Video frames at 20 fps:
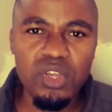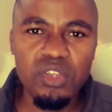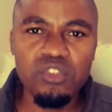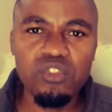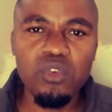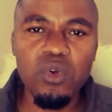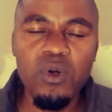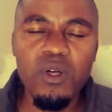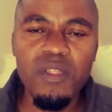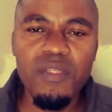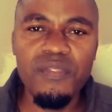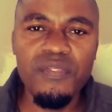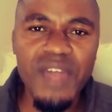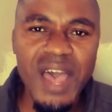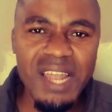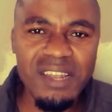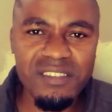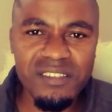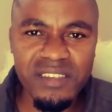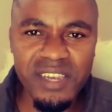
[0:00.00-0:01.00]
So
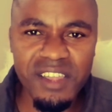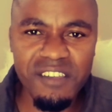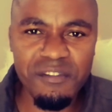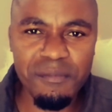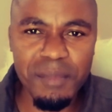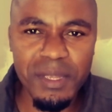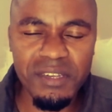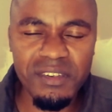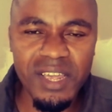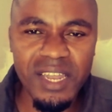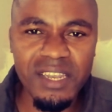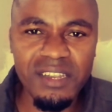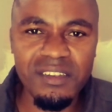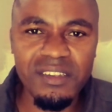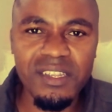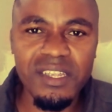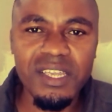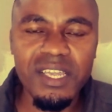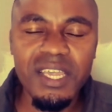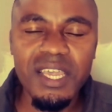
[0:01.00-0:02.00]
that slave
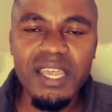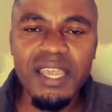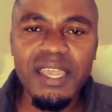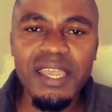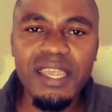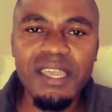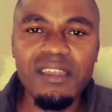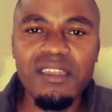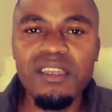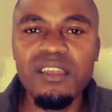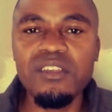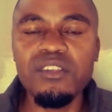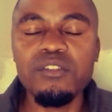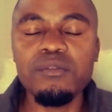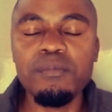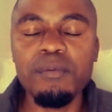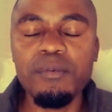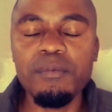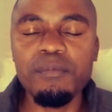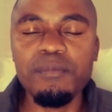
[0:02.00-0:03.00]
mentality,
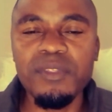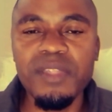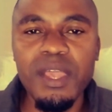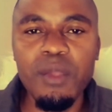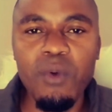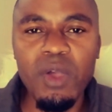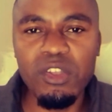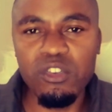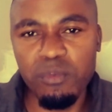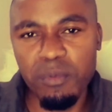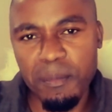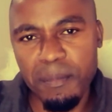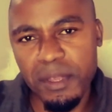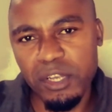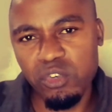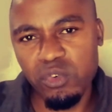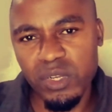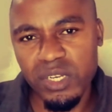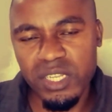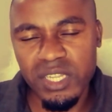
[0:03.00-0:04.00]
they want to
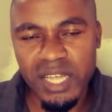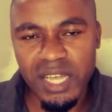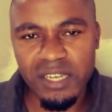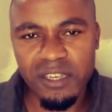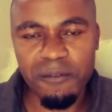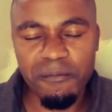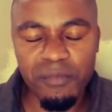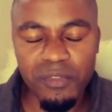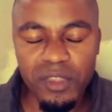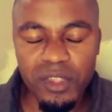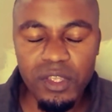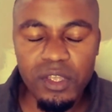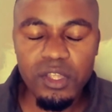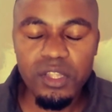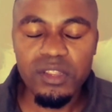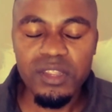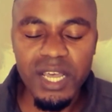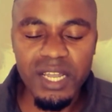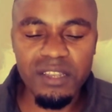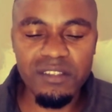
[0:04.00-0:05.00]
perpetuate that.
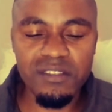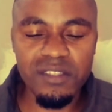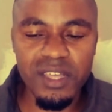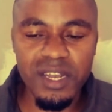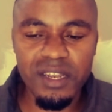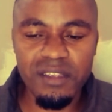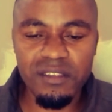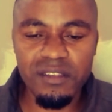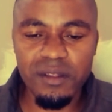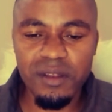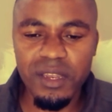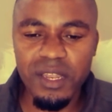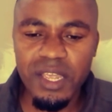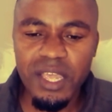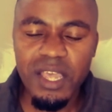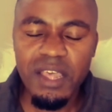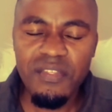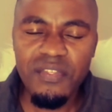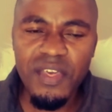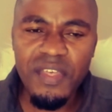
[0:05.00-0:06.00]
That is the reason.
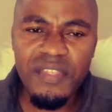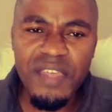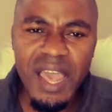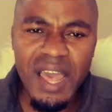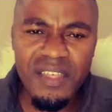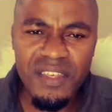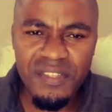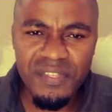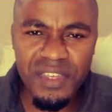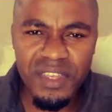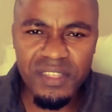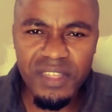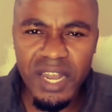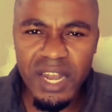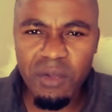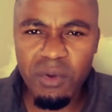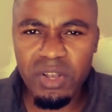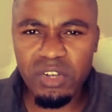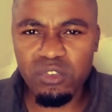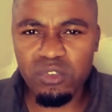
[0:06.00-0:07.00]
Then the other thing that
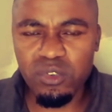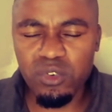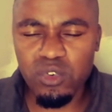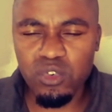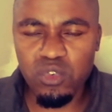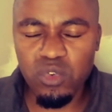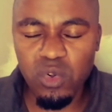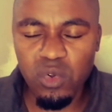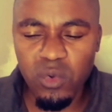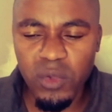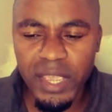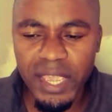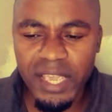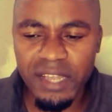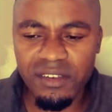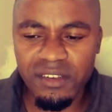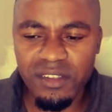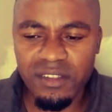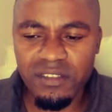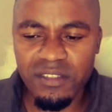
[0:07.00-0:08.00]
I want to look
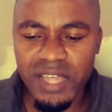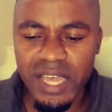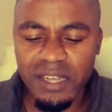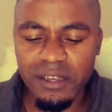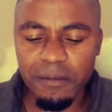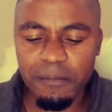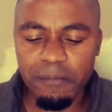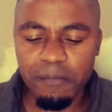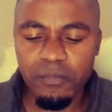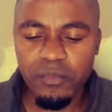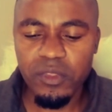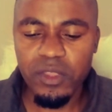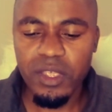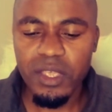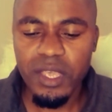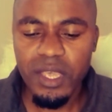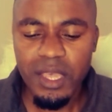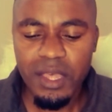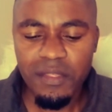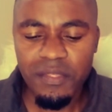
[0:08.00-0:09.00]
at is that
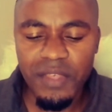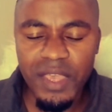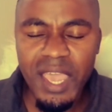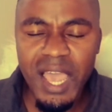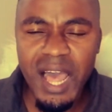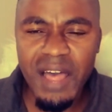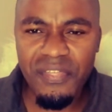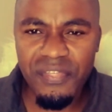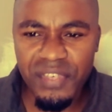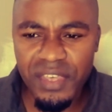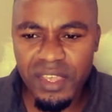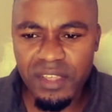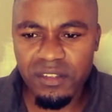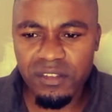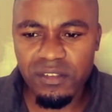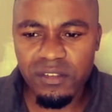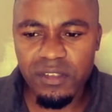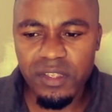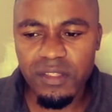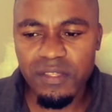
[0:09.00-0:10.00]
there are
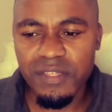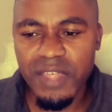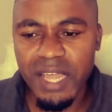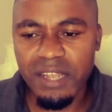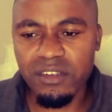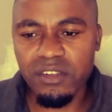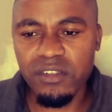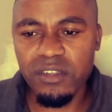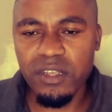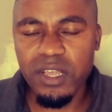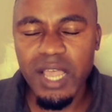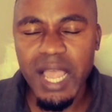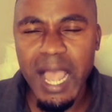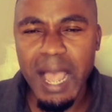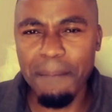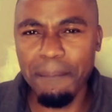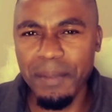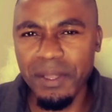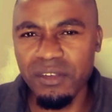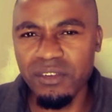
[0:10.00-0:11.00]
things that
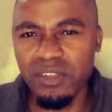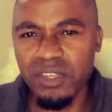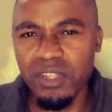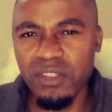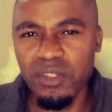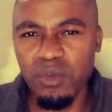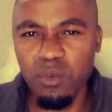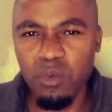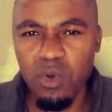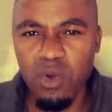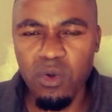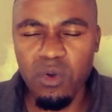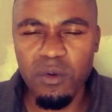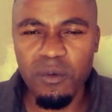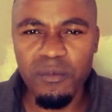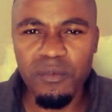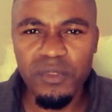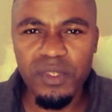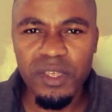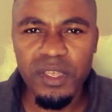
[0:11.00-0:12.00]
happened in the war.
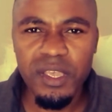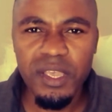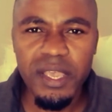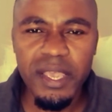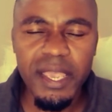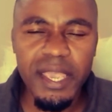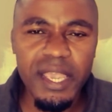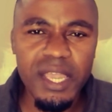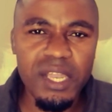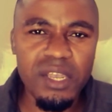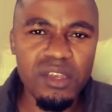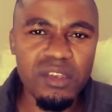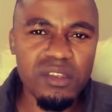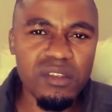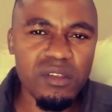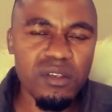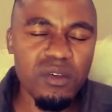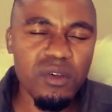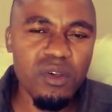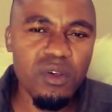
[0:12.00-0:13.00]
And
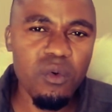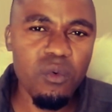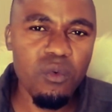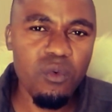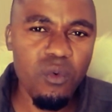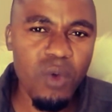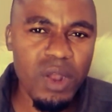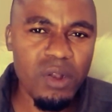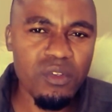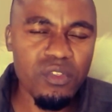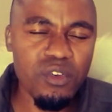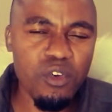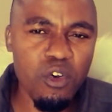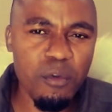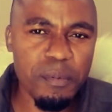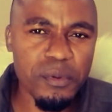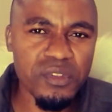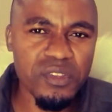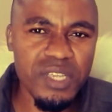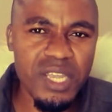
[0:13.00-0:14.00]
one of the
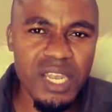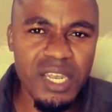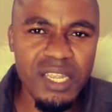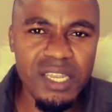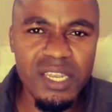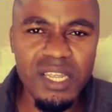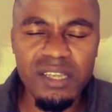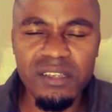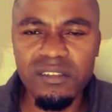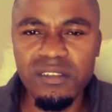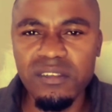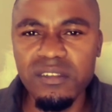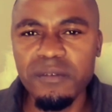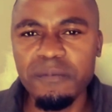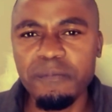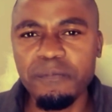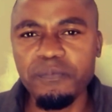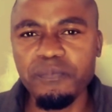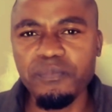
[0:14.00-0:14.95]
opposition leaders,